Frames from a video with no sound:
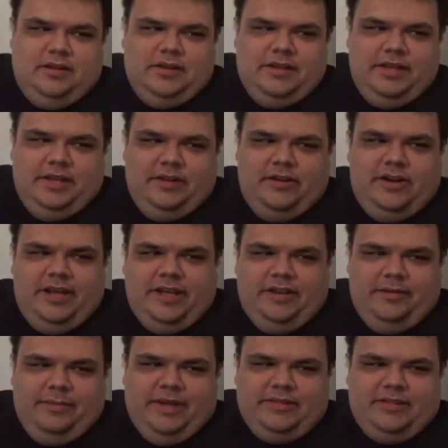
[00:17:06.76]
on the internet
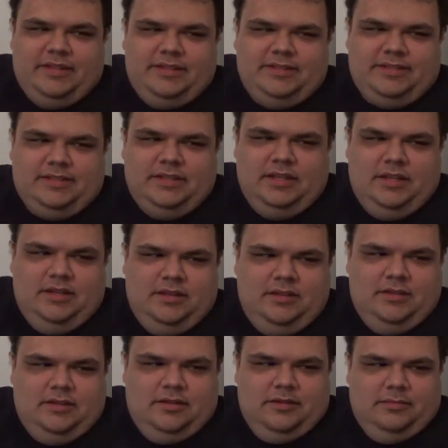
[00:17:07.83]
about this.
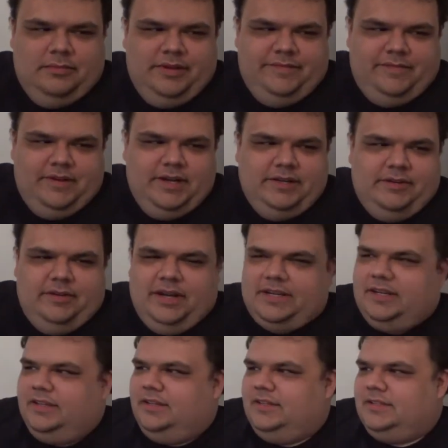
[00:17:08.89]
My friend
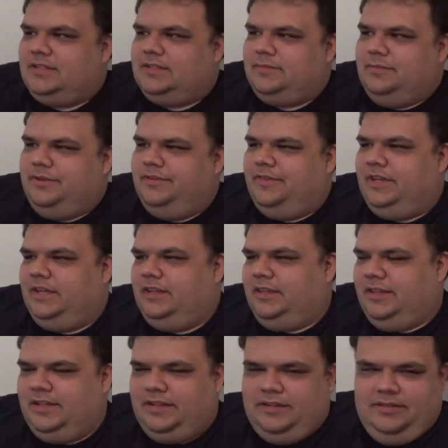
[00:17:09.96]
directed this movie
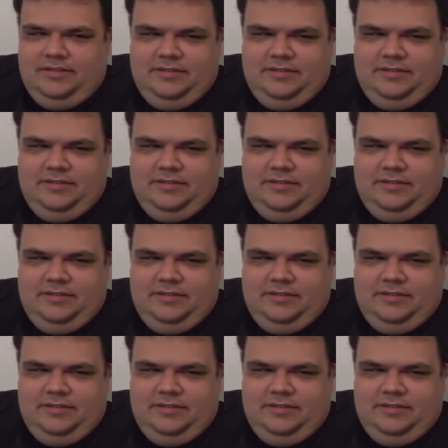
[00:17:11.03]
that.